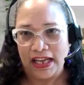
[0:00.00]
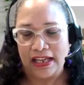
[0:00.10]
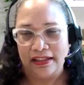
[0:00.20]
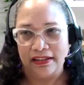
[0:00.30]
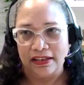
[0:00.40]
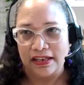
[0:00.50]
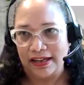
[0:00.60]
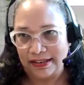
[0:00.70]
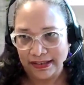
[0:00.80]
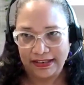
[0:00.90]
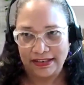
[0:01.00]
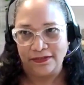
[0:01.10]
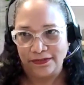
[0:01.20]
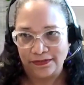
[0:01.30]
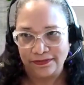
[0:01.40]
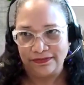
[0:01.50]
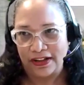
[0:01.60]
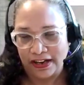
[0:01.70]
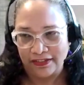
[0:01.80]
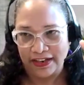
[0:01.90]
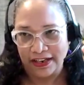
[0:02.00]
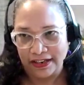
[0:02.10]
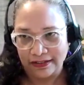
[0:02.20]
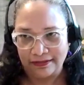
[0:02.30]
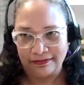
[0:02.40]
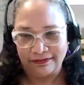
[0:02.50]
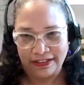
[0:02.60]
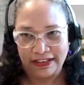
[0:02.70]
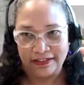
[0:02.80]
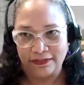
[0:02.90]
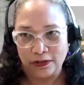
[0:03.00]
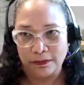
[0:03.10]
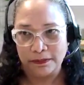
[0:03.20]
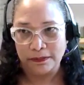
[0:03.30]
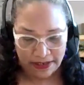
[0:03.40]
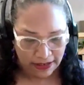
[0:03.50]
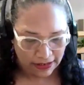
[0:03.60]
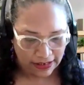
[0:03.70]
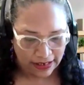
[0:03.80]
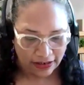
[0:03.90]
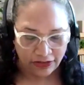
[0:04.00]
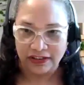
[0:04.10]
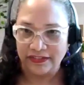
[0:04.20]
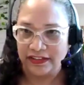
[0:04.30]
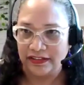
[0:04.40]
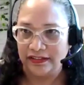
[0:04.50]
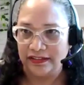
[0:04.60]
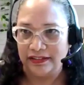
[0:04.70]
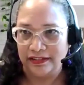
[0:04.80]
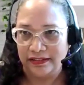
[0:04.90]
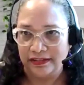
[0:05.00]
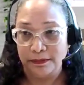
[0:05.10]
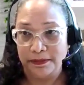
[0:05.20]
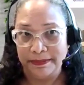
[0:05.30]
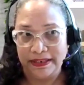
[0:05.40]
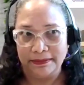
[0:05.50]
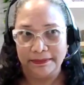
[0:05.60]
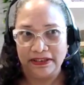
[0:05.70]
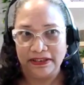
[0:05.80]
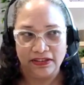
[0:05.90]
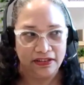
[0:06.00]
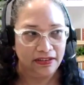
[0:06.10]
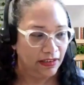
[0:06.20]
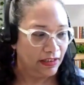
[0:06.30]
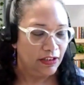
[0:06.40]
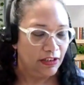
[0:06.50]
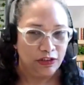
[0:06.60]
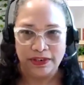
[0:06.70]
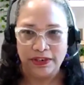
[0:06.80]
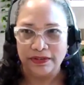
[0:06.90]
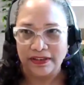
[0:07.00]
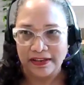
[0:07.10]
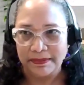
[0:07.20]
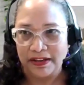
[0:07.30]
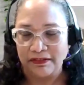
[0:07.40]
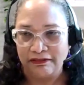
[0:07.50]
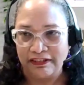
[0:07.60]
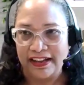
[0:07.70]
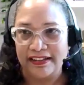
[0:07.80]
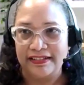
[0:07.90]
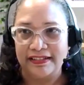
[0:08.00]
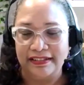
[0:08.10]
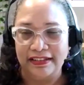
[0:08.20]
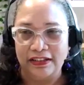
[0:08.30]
and the constant firing and release of dopamine that actually results in a dopamine depletion. So when you were talking about rest,